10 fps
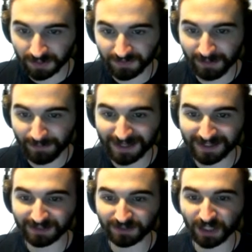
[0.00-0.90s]
Like, they're
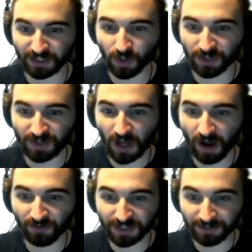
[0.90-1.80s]
making, like, not even
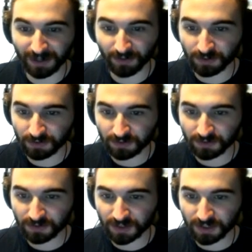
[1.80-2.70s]
half the amount.
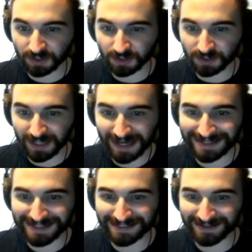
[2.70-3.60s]

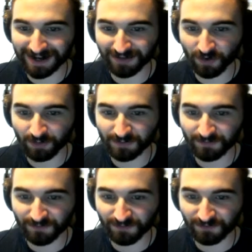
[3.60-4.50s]
18, I've got to be,
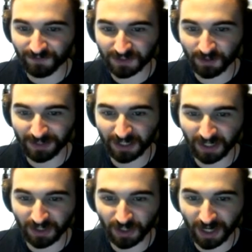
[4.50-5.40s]
there's got to be,
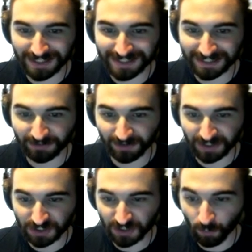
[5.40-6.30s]
like, a 19 around
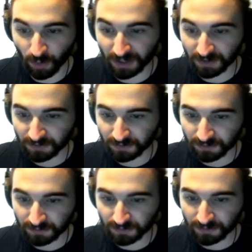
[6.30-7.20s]
here somewhere.
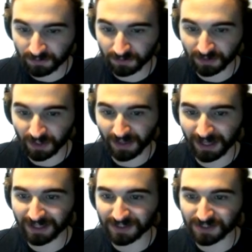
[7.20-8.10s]
No,
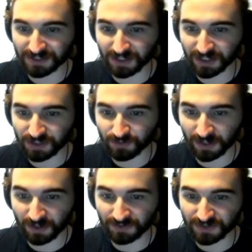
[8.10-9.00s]
that hits into, like,
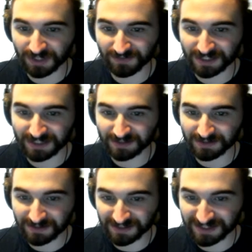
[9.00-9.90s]
12,
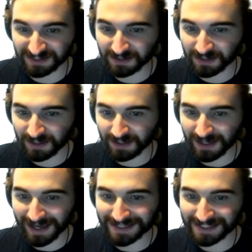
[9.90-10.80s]
17, no.
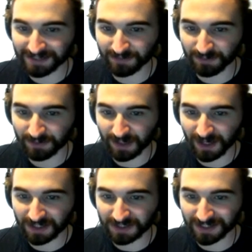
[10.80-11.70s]
18 might be the
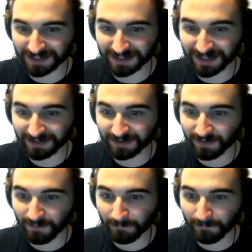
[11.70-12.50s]
highest I can get.